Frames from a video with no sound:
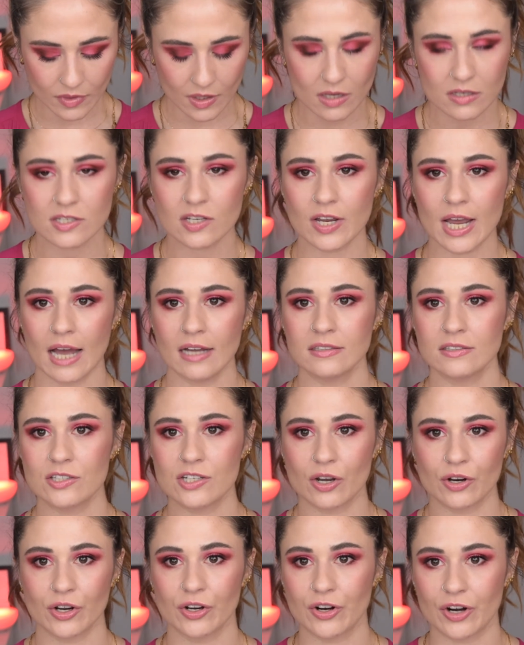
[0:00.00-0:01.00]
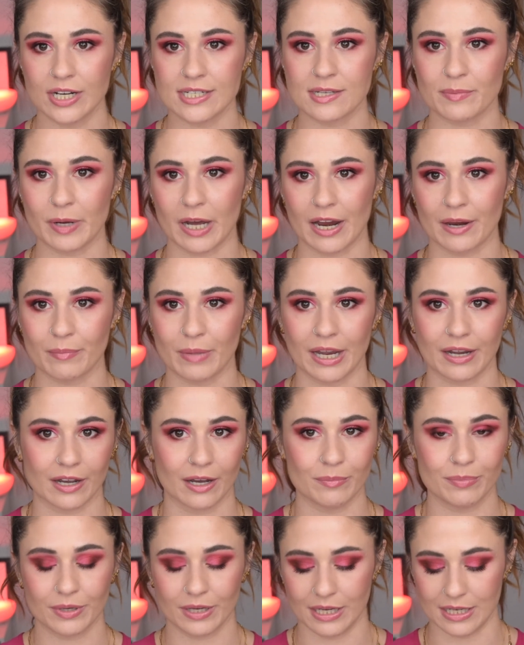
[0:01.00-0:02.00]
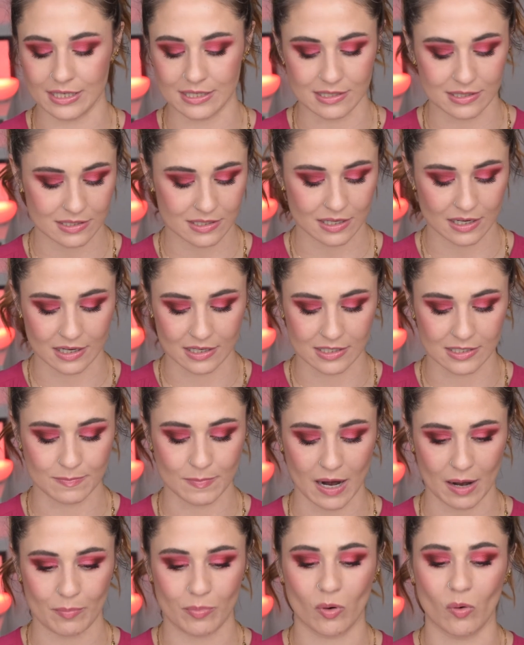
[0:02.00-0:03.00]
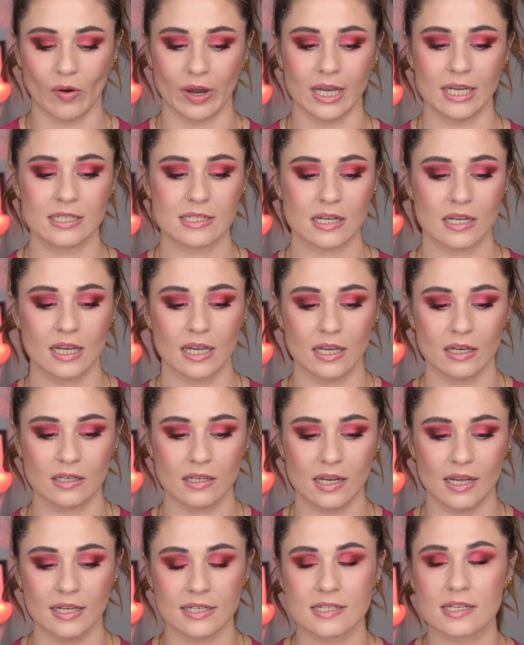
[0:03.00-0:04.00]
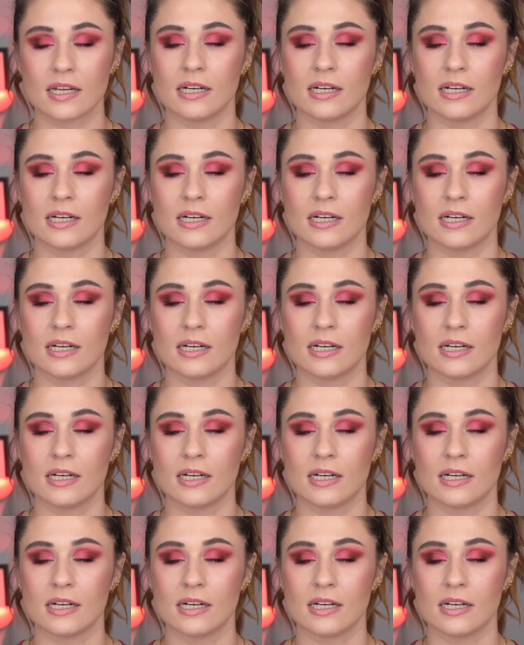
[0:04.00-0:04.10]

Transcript: So yeah, don't go crazy buying makeup is is my point. It, it's